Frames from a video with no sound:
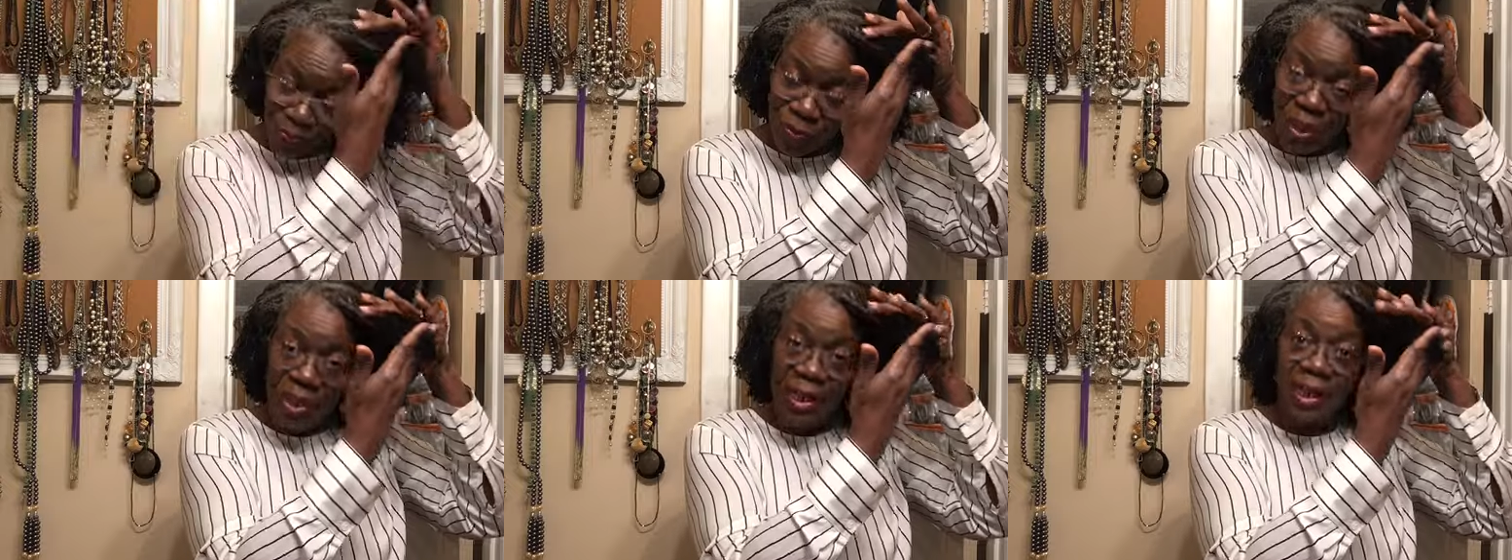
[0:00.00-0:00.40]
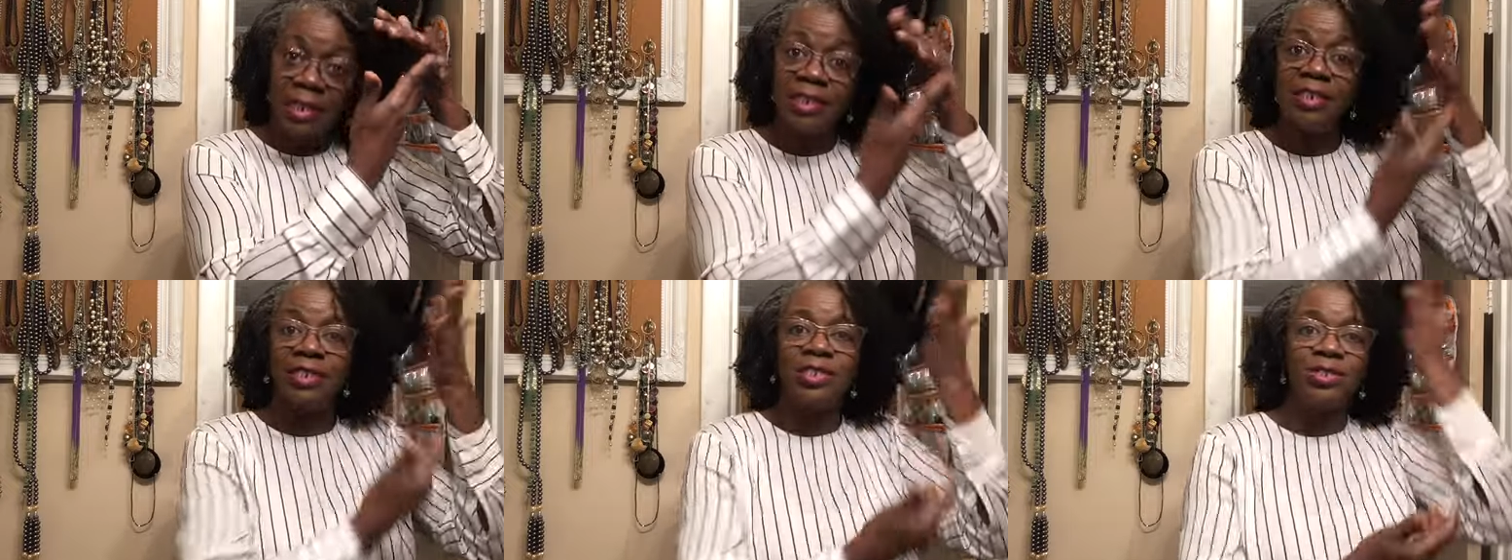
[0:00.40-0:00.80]
And I
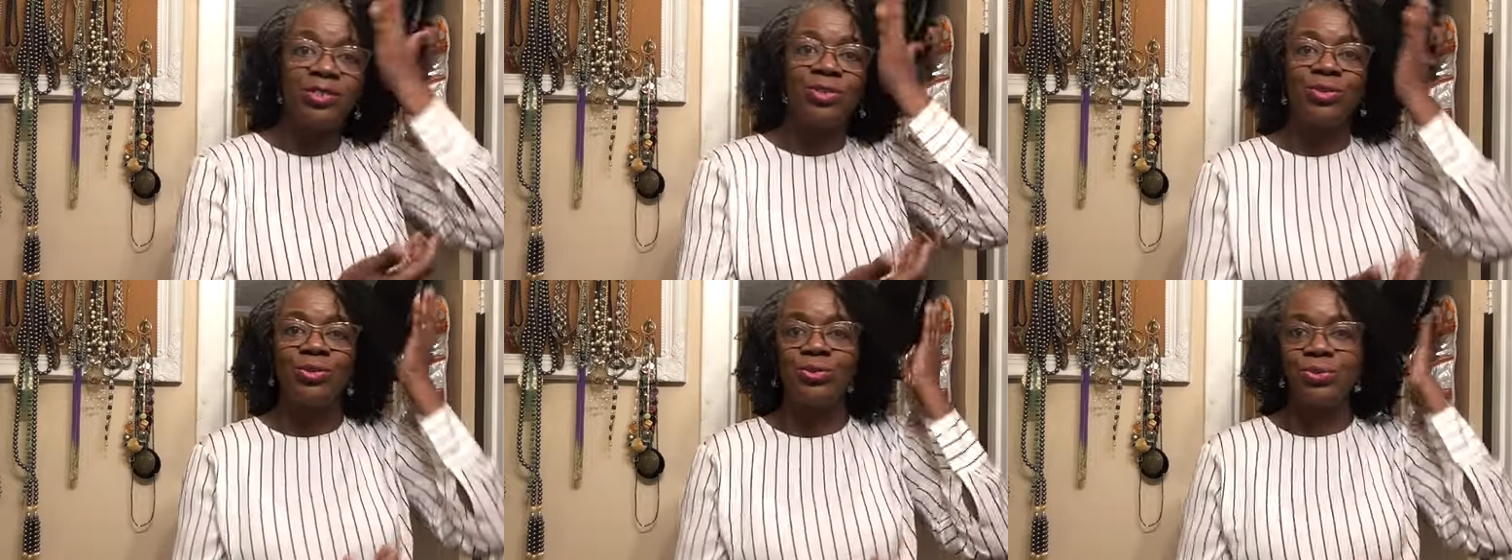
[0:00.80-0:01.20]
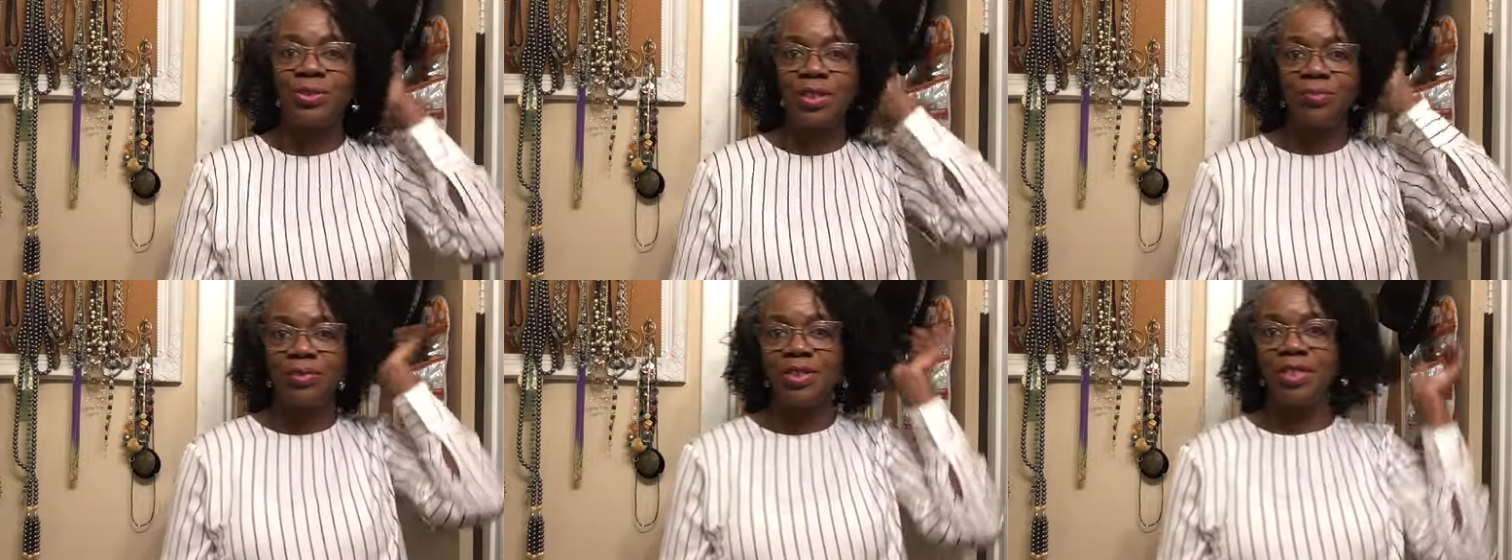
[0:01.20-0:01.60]
listened to
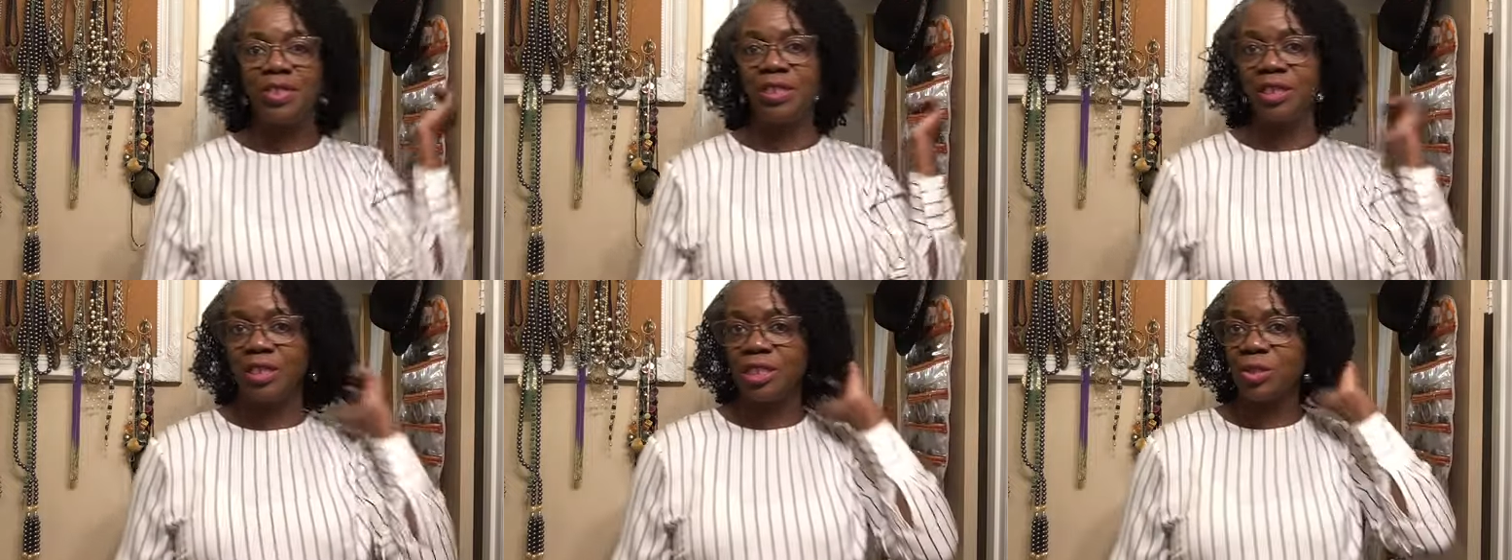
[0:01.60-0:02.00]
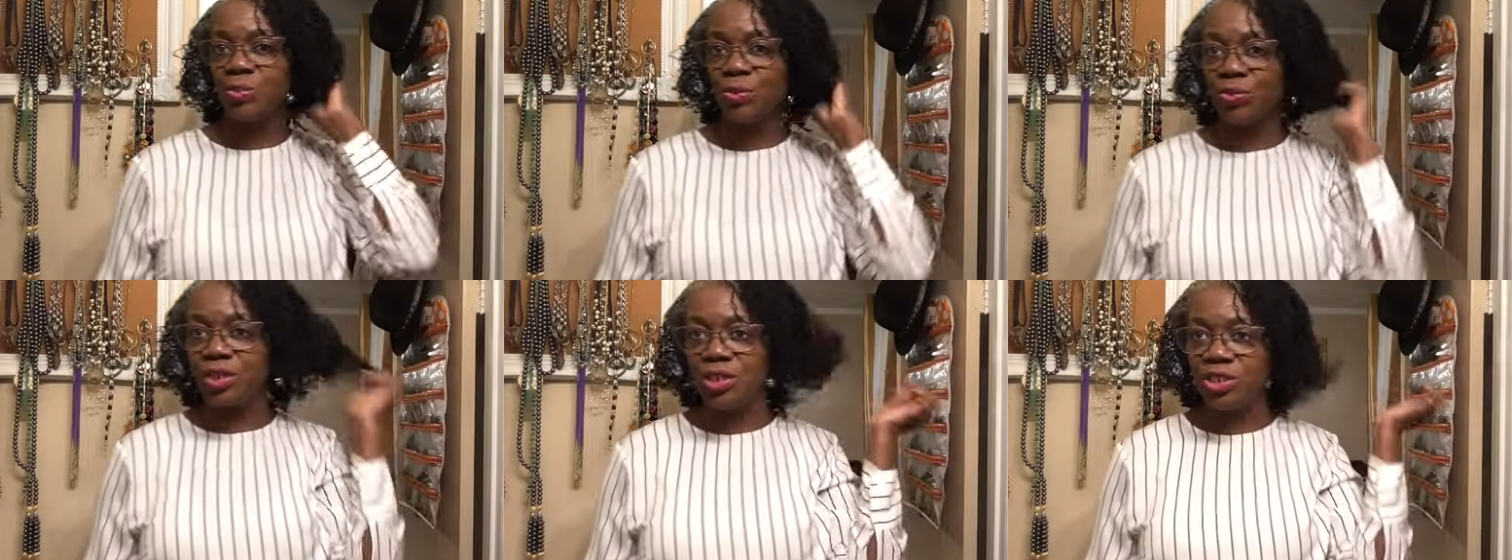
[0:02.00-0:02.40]
something
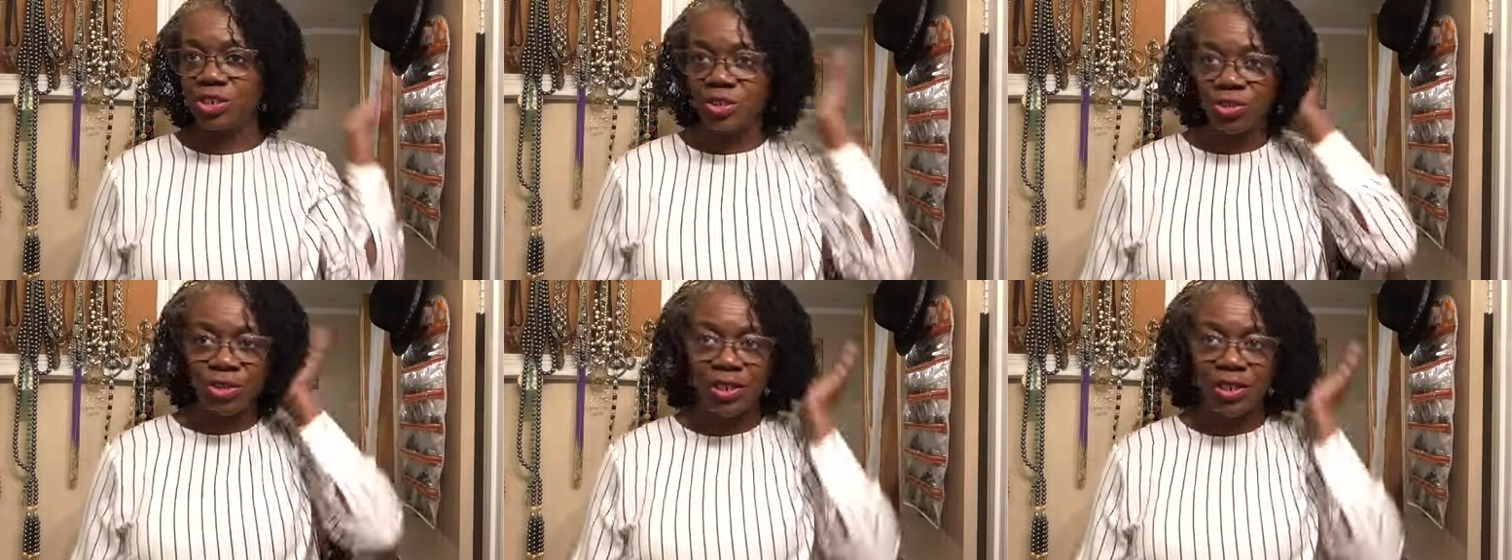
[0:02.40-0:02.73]
inspirational